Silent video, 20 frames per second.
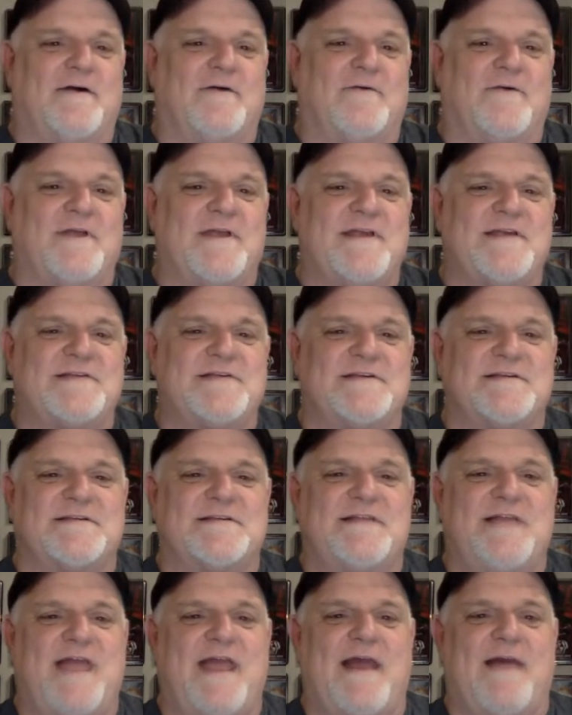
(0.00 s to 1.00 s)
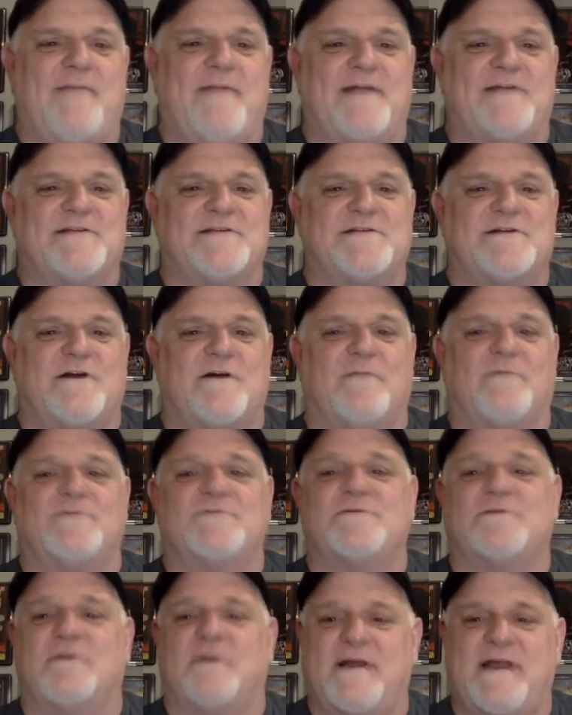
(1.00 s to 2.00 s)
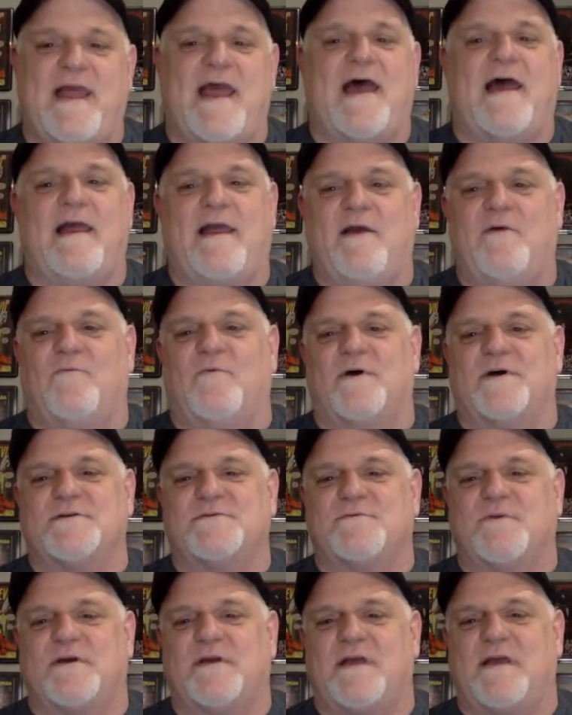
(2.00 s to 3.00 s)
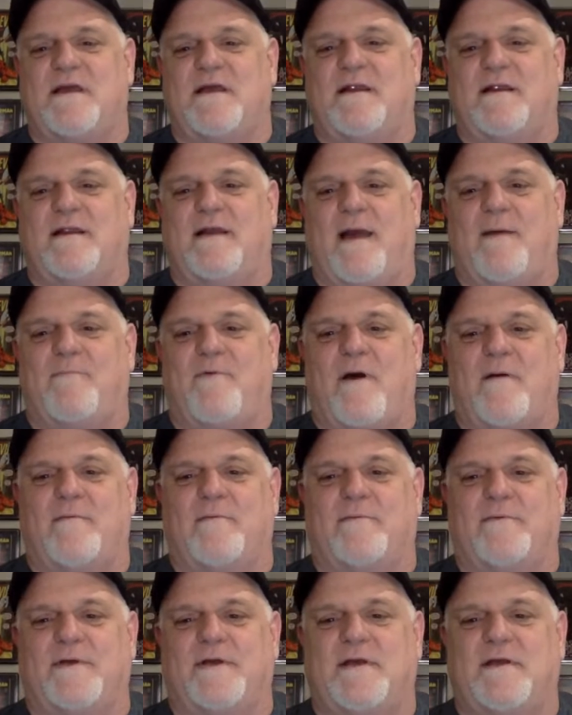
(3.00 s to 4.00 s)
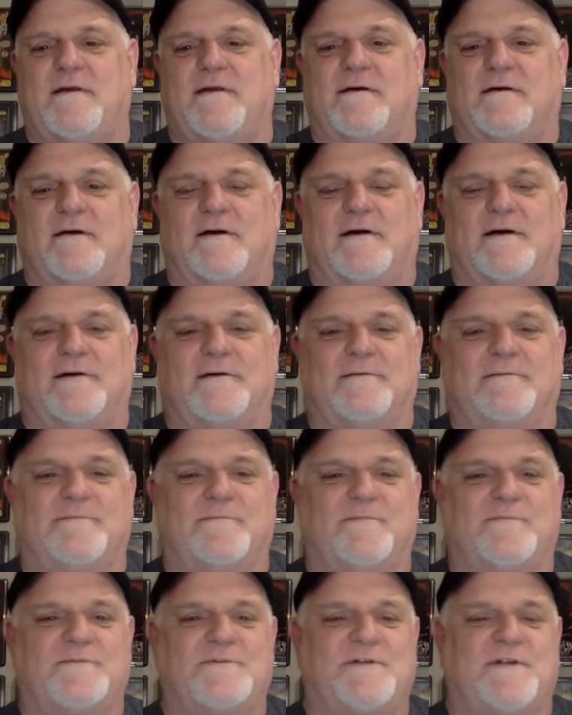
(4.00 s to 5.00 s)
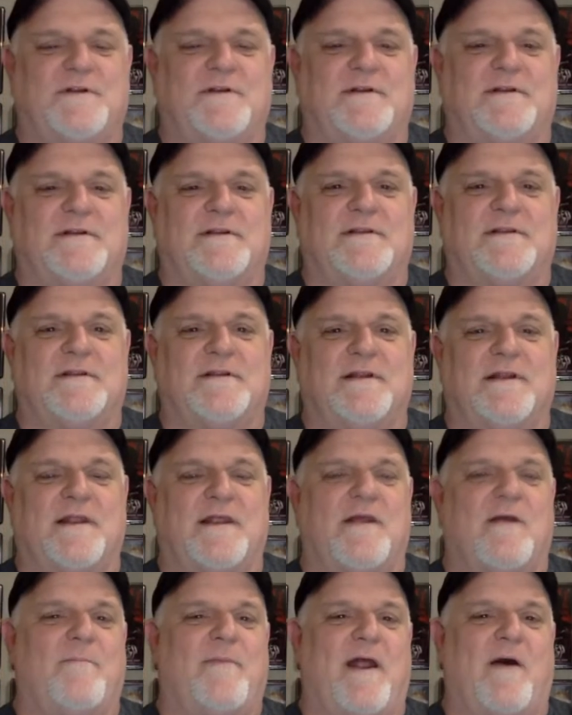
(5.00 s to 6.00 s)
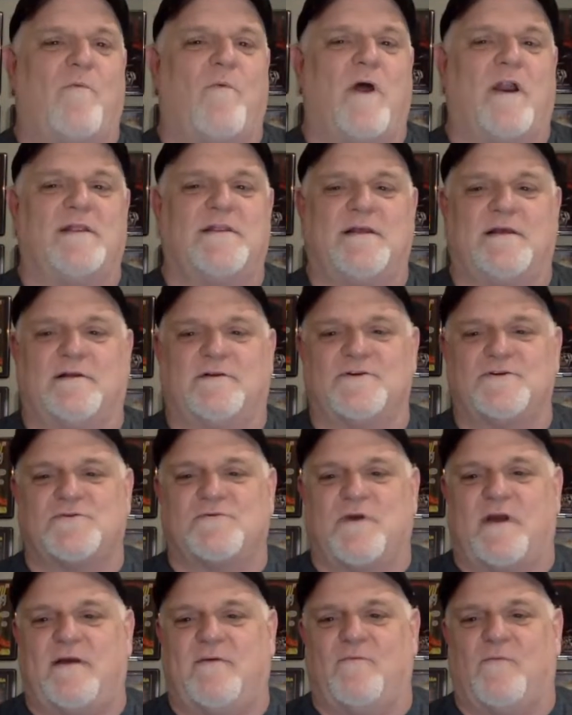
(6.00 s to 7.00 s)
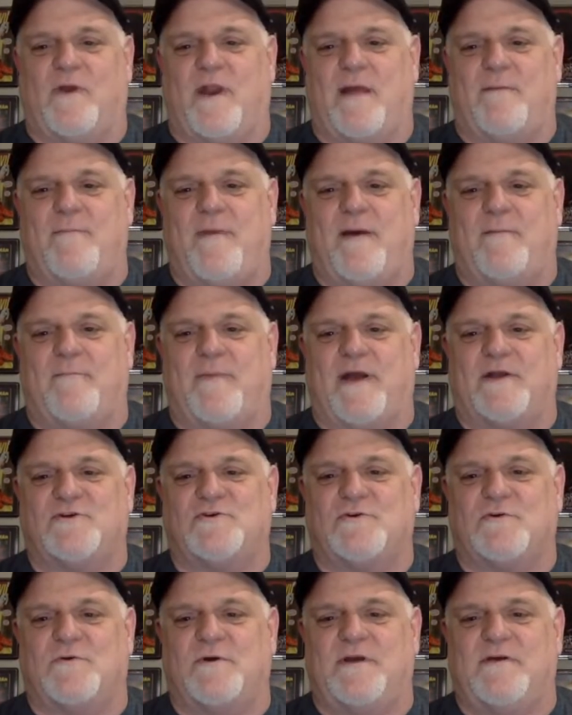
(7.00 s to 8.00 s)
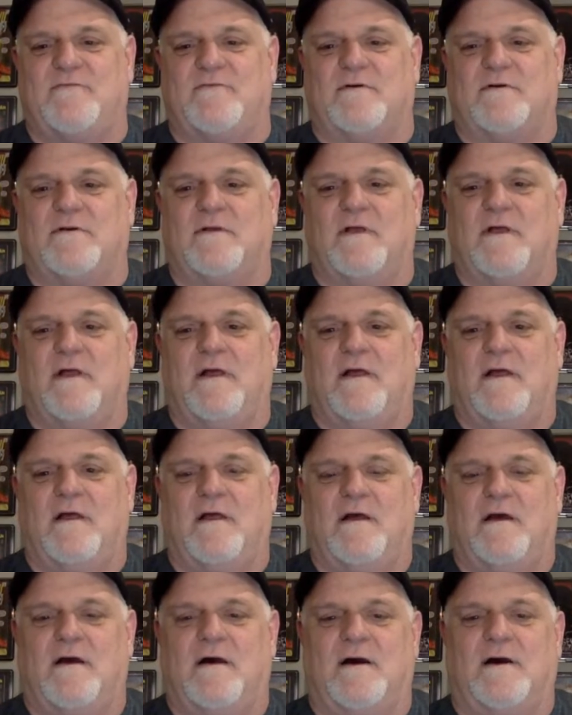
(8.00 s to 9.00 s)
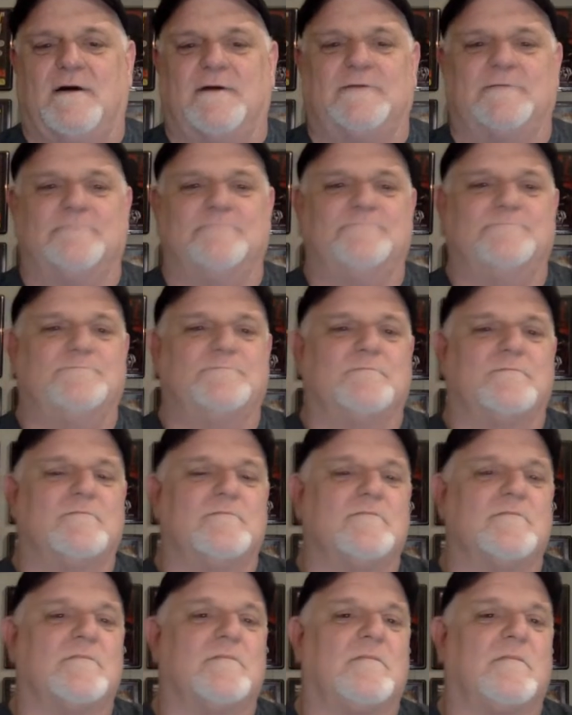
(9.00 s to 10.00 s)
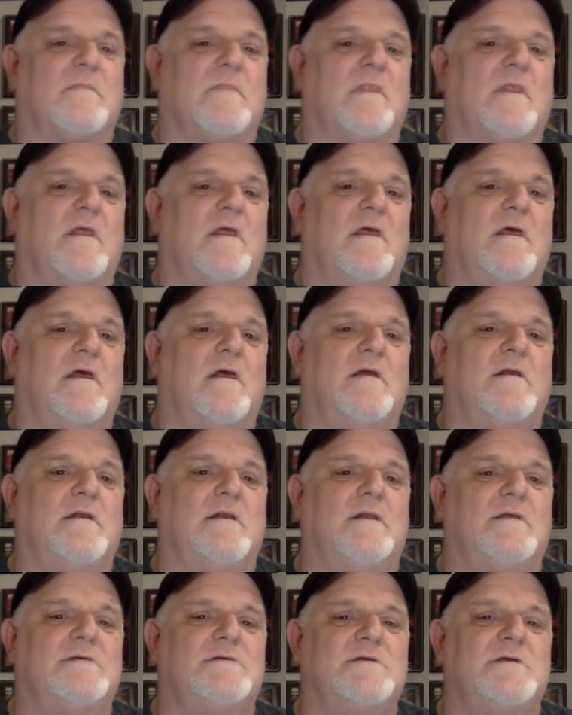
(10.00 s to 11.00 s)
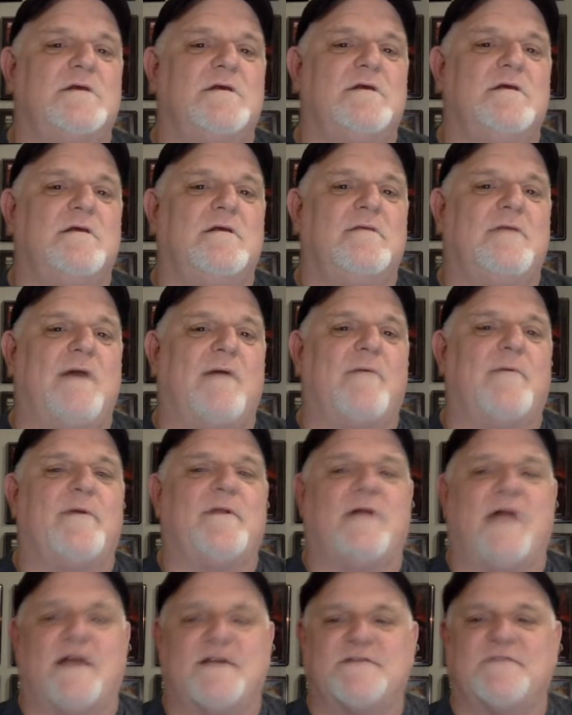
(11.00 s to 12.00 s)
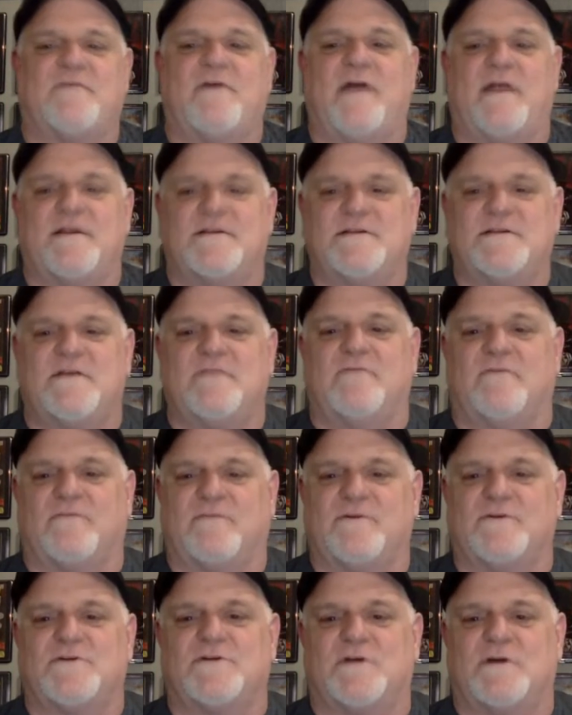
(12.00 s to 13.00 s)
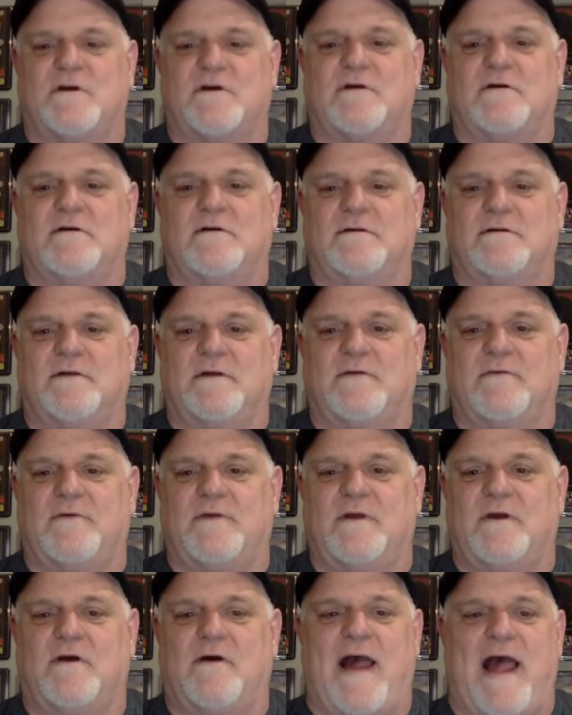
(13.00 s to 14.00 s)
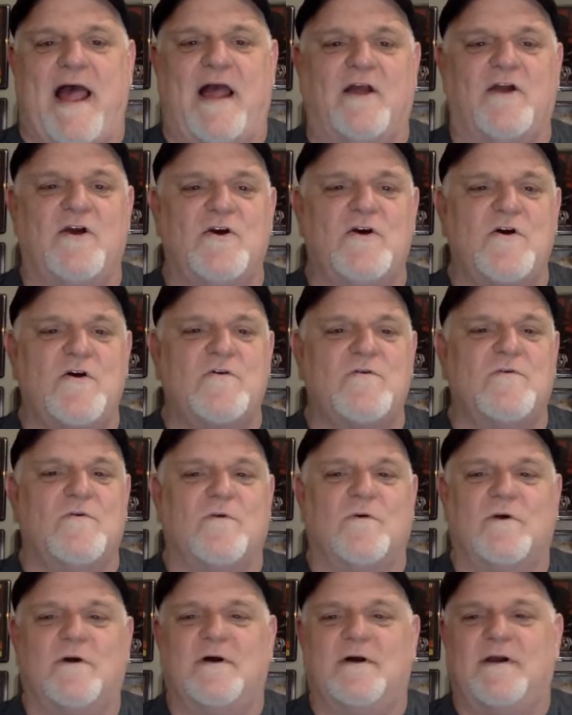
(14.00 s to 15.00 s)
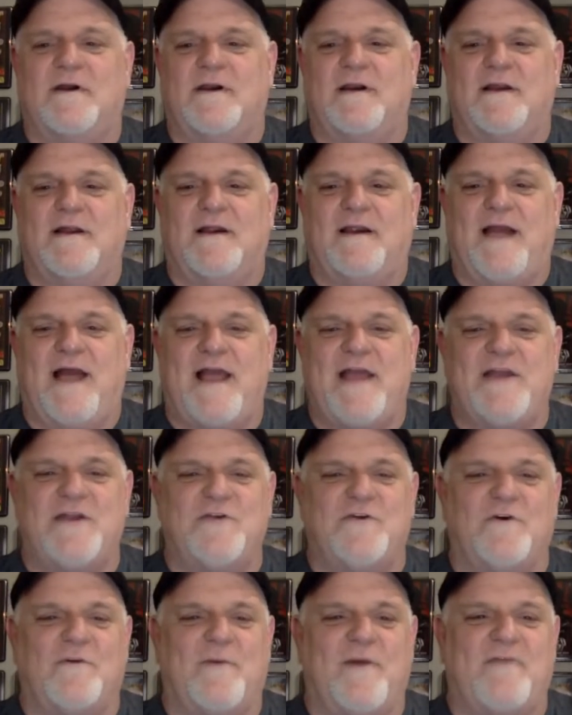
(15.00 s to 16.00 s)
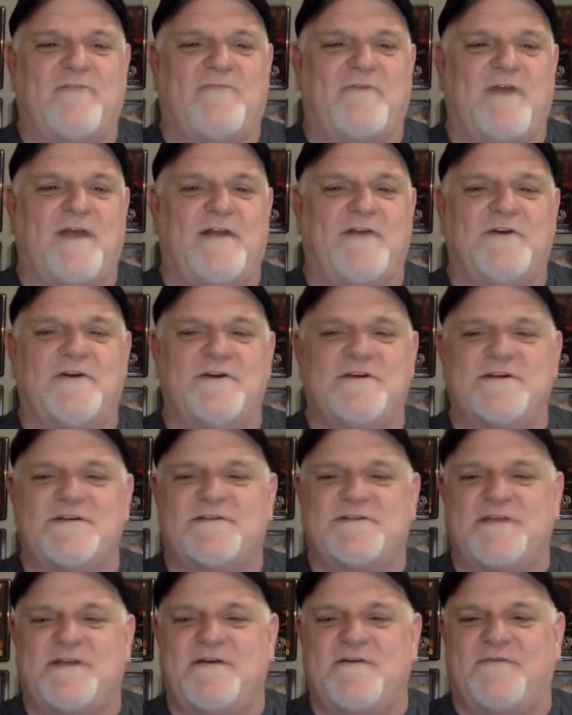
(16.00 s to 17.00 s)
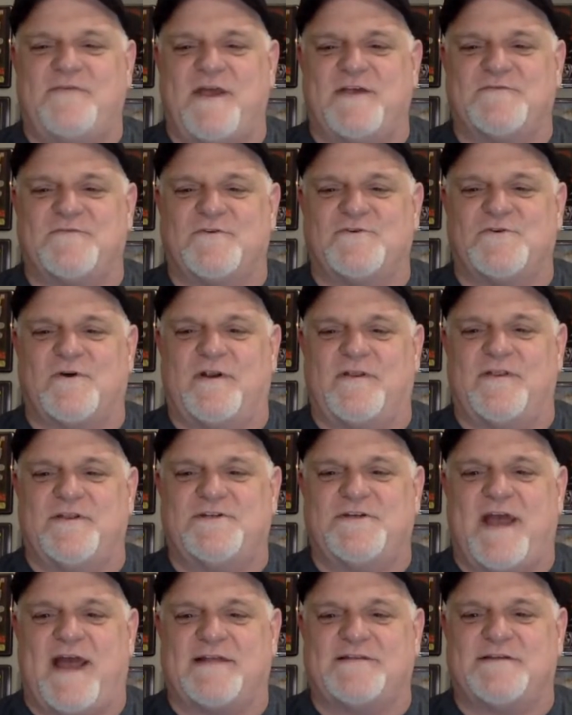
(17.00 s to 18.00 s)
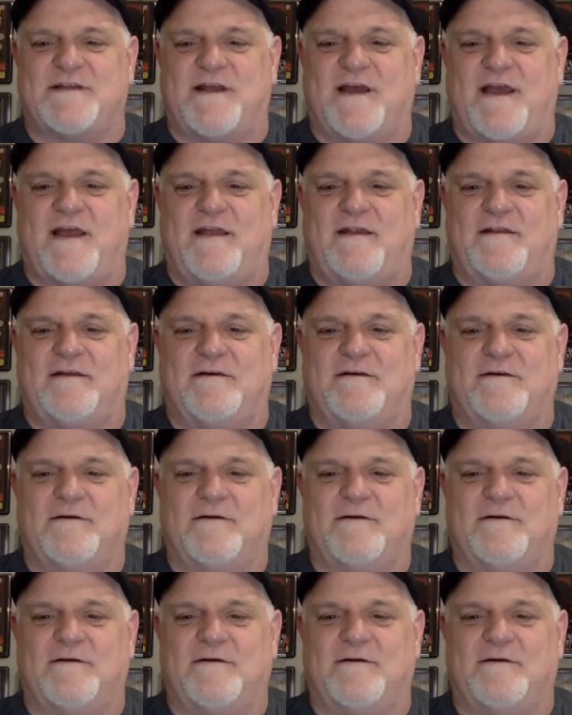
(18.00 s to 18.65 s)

Ricky says, damn, that's a terrible story. Yeah, it was, Ricky, and I probably shouldn't do it here, but I wanted to illustrate what I meant by true evil. Let's see, that would be classified as evil for sure. There we go. Agu! How you doing, my friend? Good to see you. Thanks for joining the chat tonight.